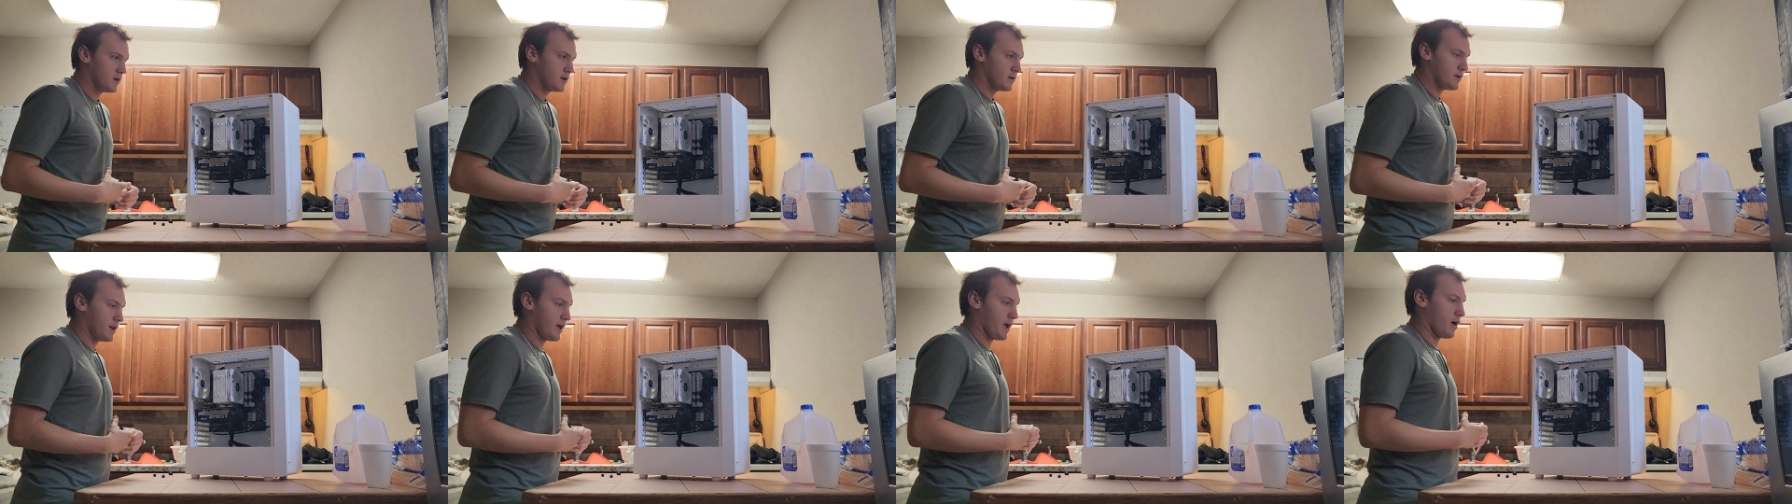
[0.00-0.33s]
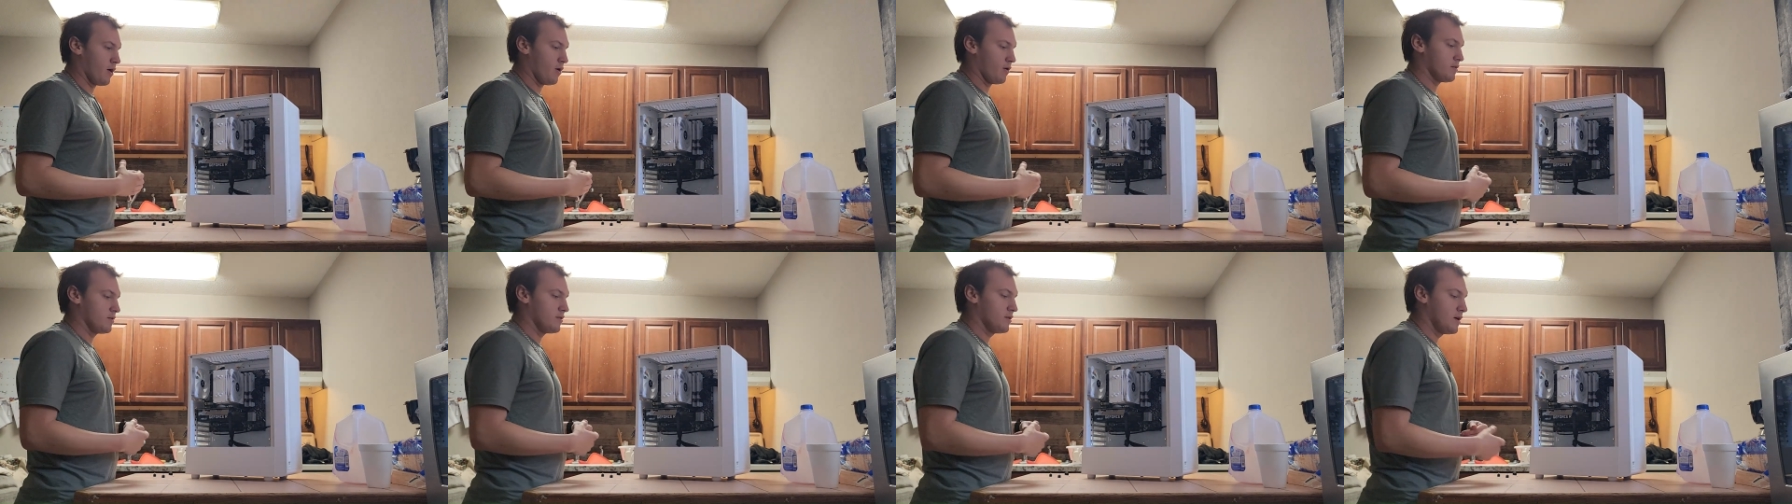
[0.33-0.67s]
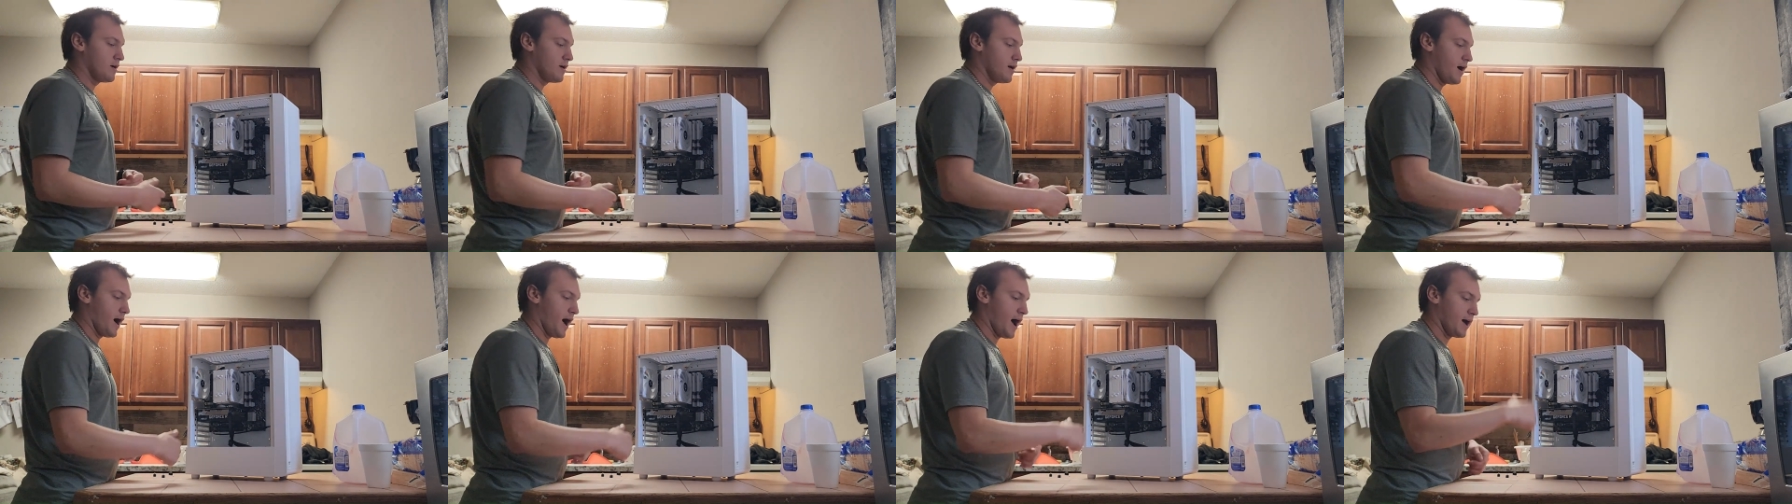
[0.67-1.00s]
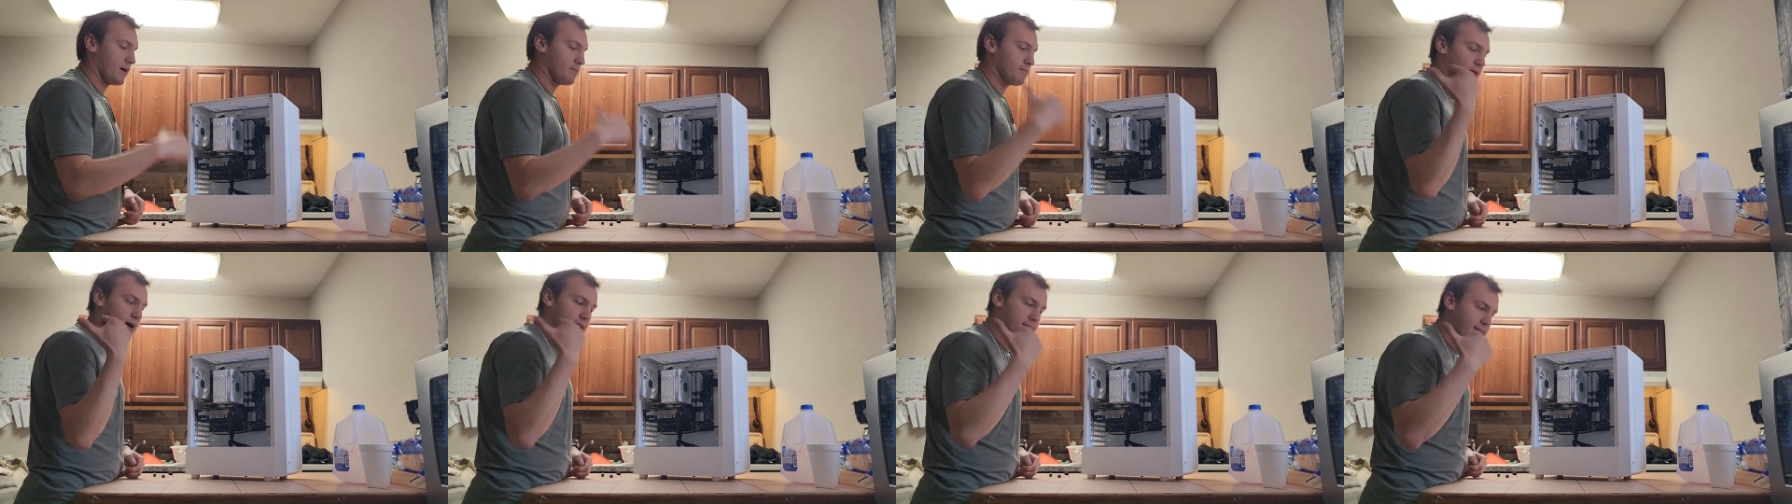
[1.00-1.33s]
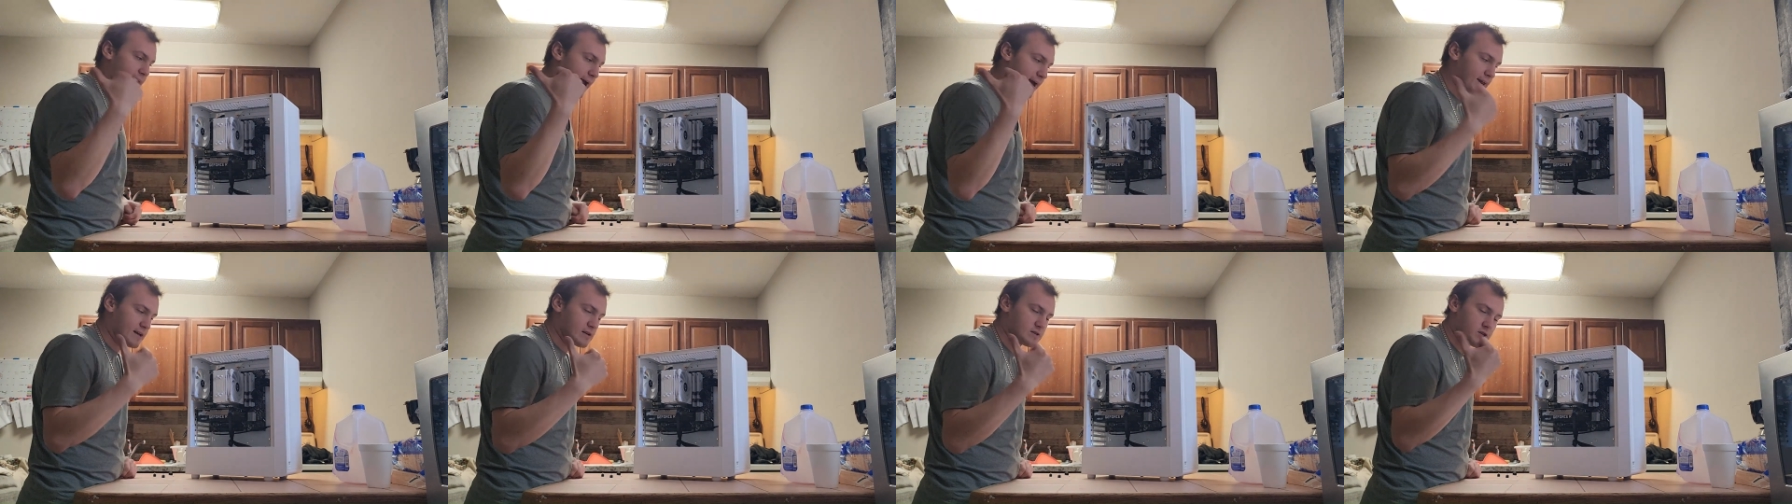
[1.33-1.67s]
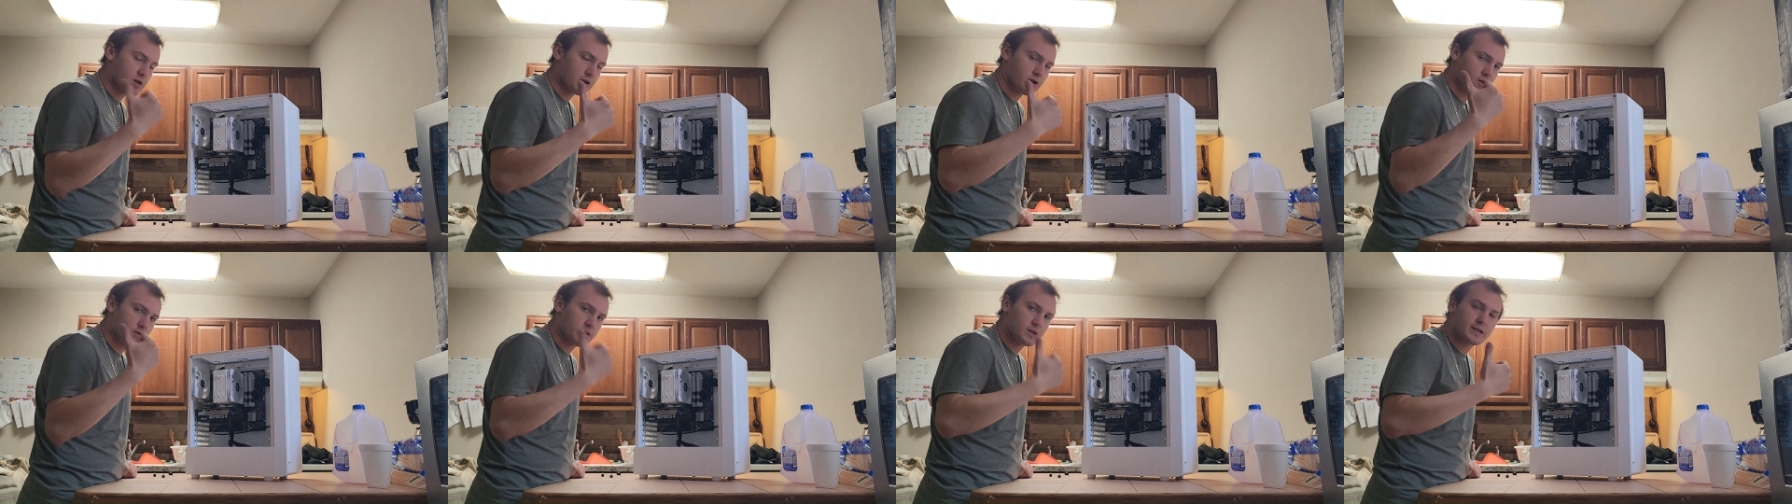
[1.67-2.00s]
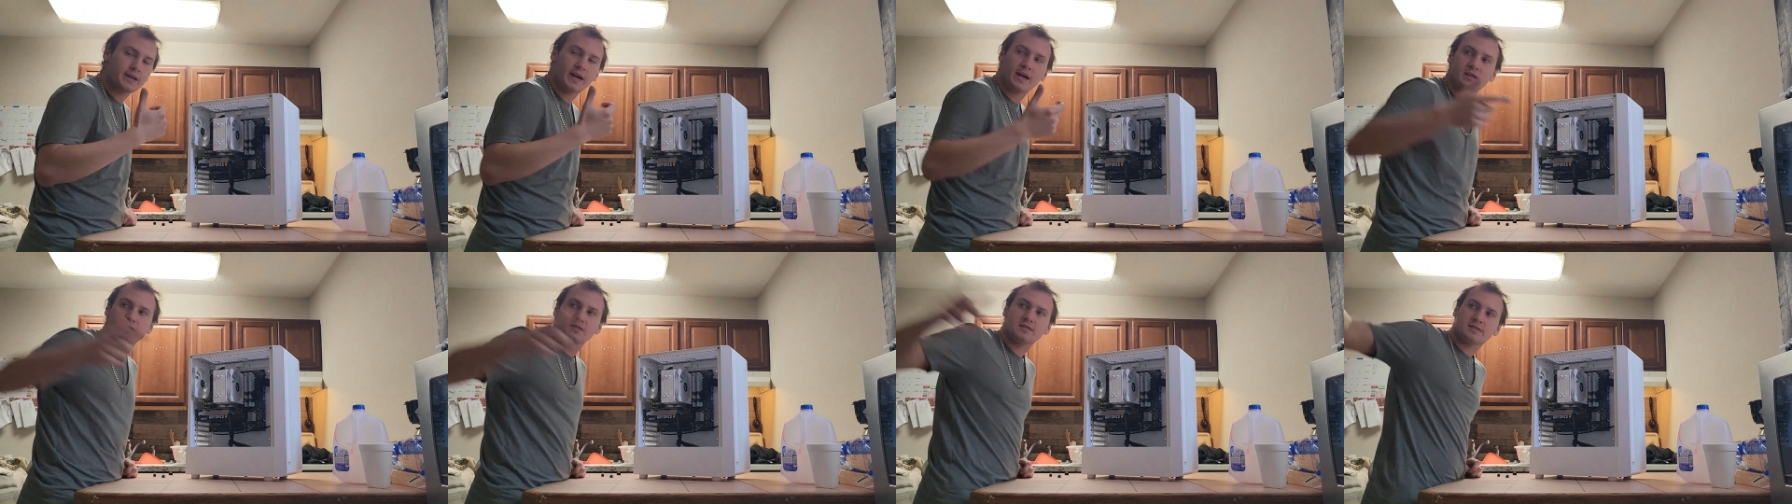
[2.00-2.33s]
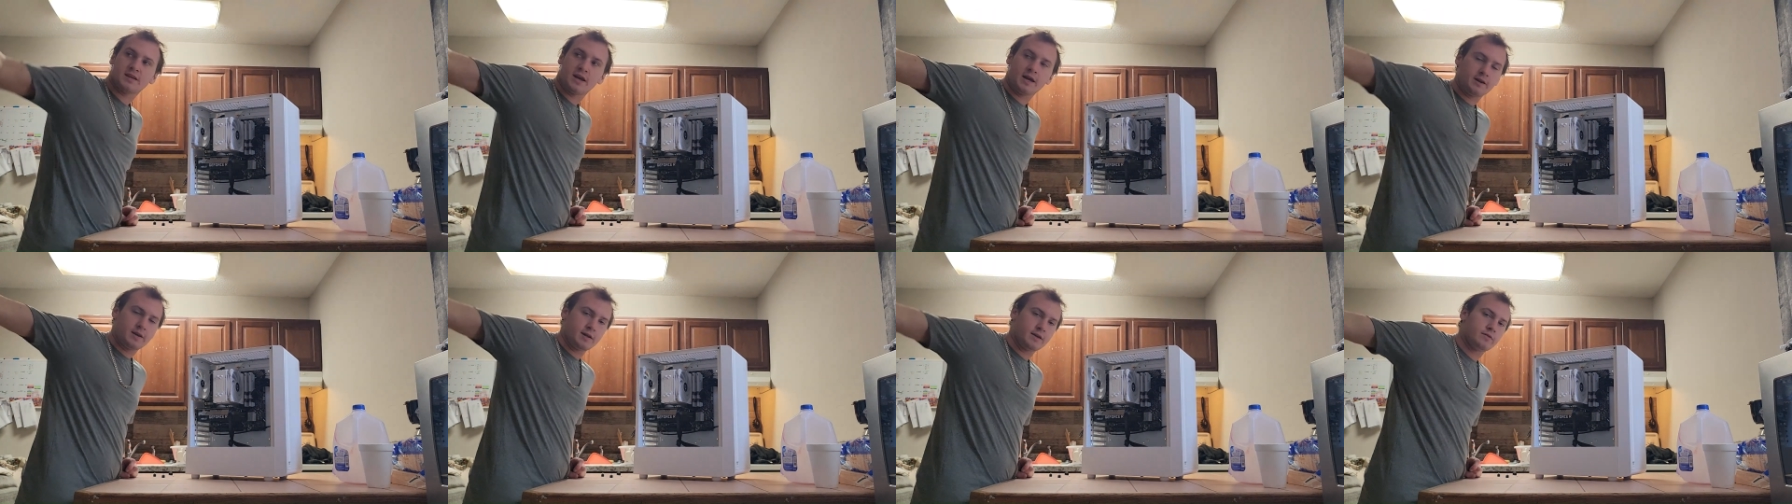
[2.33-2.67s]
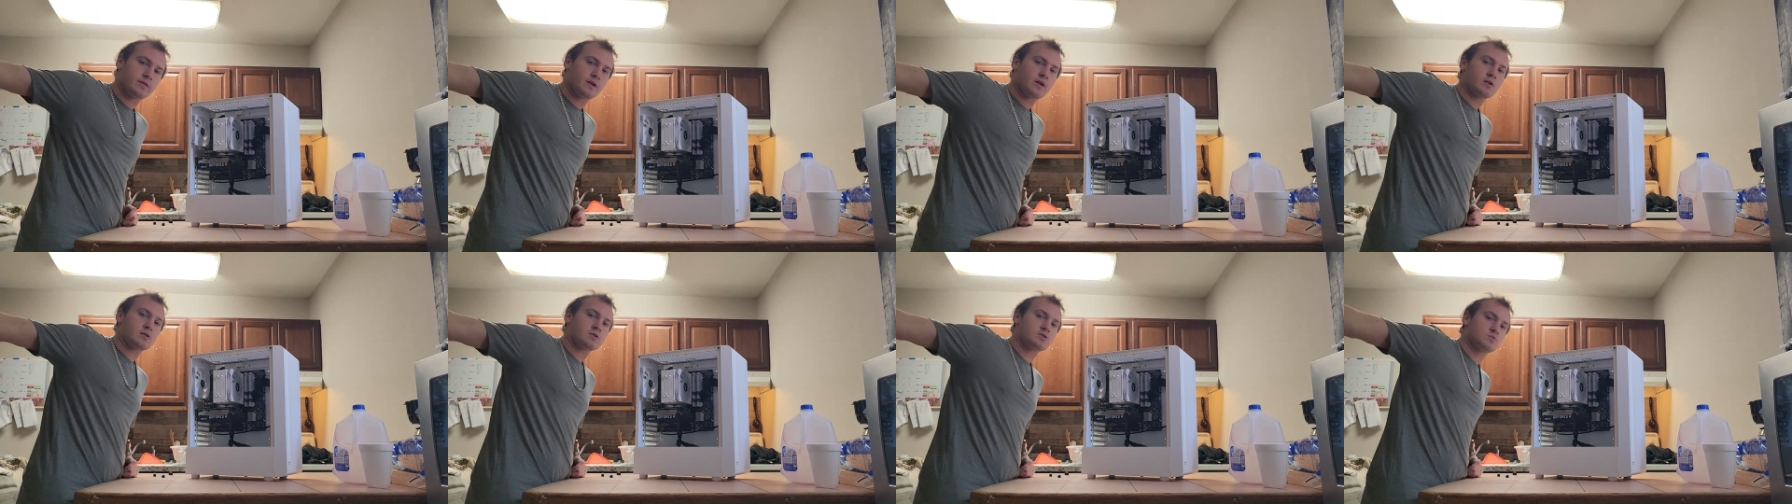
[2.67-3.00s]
Now, my dad has another case sitting in there.